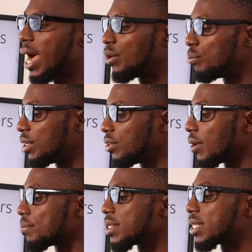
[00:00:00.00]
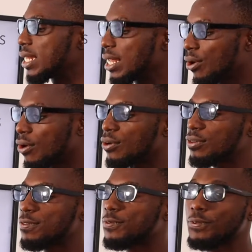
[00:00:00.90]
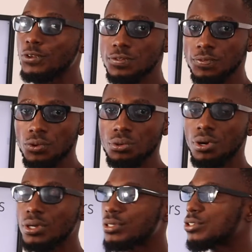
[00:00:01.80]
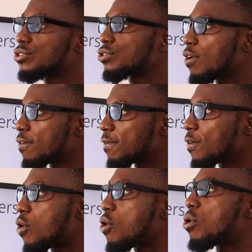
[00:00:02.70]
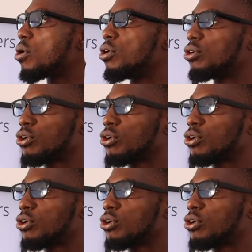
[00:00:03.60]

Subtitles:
aluminium, silicon, phosphorus, sulfur,